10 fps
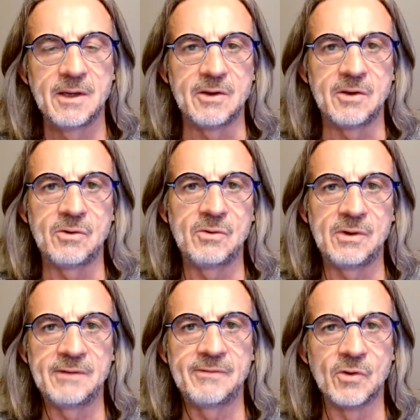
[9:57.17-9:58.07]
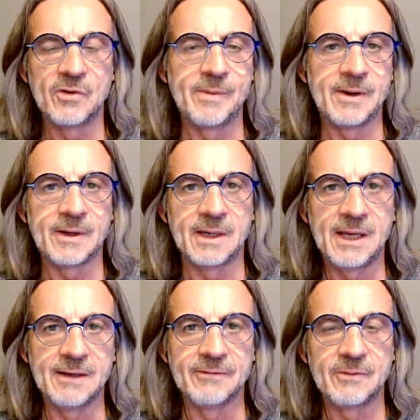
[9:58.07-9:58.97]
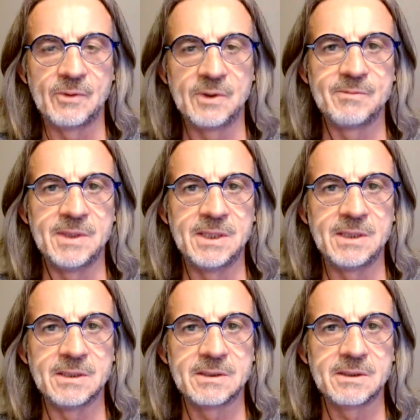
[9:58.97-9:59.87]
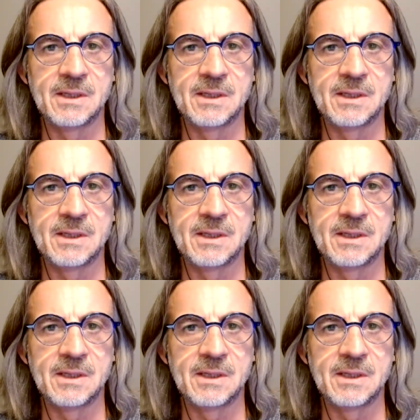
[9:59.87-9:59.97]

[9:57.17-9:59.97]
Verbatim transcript: you live a North American life, which means